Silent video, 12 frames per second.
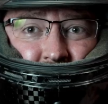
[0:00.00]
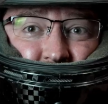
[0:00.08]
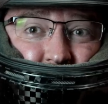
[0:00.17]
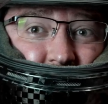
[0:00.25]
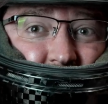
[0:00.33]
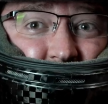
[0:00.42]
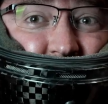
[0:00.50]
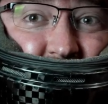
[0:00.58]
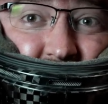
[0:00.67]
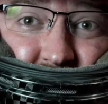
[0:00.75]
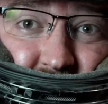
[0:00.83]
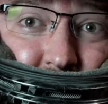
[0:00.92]
So let's say
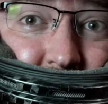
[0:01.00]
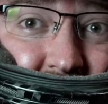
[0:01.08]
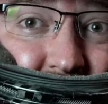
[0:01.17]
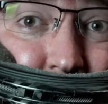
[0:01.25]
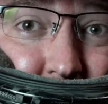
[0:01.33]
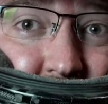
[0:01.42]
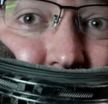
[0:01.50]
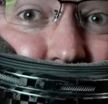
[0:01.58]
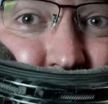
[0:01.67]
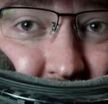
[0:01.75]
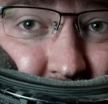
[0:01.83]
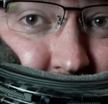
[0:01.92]
I do have a major
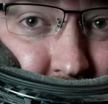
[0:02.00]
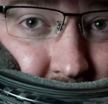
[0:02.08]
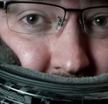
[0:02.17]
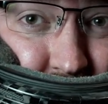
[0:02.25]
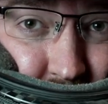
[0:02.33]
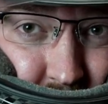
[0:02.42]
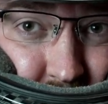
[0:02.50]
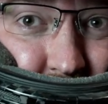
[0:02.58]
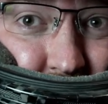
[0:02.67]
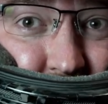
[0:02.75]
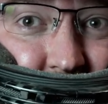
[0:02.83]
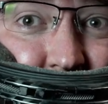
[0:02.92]
technological
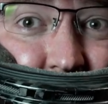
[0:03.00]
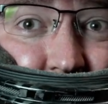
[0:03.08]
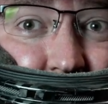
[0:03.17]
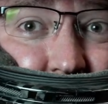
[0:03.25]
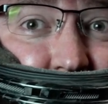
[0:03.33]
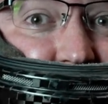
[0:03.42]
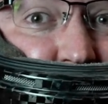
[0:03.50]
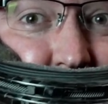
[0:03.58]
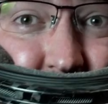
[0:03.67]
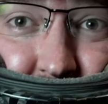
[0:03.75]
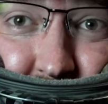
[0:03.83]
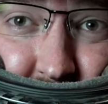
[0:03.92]
glitch and I need to be able
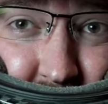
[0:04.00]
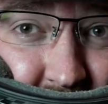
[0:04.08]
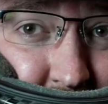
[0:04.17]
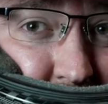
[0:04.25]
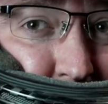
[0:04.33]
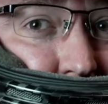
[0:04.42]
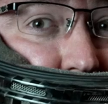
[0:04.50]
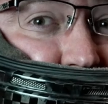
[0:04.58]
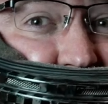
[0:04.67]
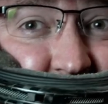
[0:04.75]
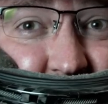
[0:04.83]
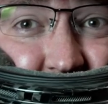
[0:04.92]
to take the camera apart
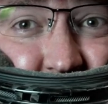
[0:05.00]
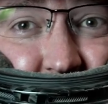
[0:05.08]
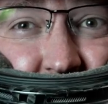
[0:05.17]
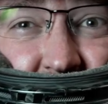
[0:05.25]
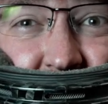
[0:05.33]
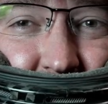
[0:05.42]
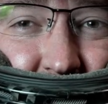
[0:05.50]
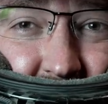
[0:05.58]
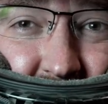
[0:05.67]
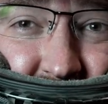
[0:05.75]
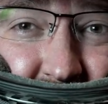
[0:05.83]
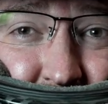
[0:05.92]
to fix it. A
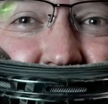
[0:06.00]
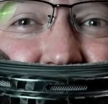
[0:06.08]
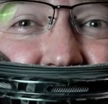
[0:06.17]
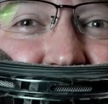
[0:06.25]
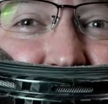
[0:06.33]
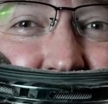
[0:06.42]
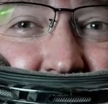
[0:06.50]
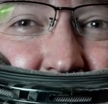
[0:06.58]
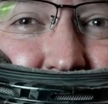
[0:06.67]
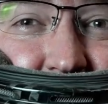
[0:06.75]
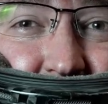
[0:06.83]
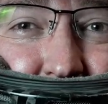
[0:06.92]
lot of the time I try to do that with my
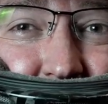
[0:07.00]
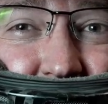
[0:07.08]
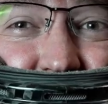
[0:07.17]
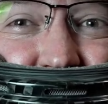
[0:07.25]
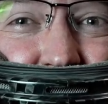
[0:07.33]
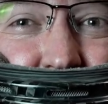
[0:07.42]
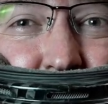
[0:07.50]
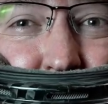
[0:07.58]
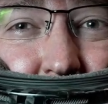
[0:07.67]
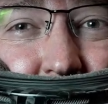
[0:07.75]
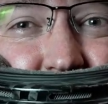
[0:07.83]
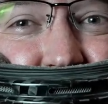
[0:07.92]
helmet on because it's a whole
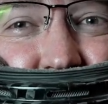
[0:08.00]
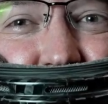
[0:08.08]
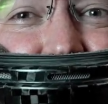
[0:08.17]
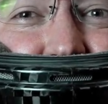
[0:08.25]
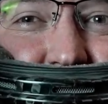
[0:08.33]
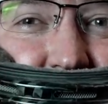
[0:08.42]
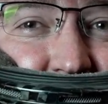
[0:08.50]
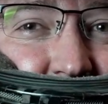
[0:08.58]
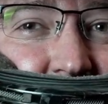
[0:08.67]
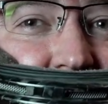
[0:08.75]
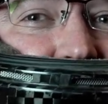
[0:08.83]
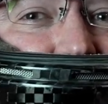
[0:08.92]
process to take it off
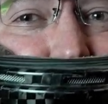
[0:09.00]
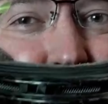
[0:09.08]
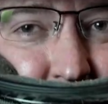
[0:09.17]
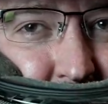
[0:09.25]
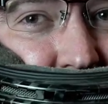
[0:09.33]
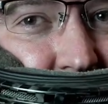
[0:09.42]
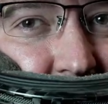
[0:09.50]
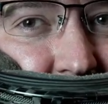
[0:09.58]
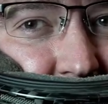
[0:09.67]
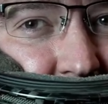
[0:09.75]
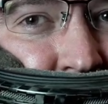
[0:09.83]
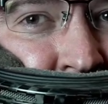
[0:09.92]
and put it back on
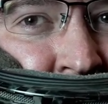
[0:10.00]
again.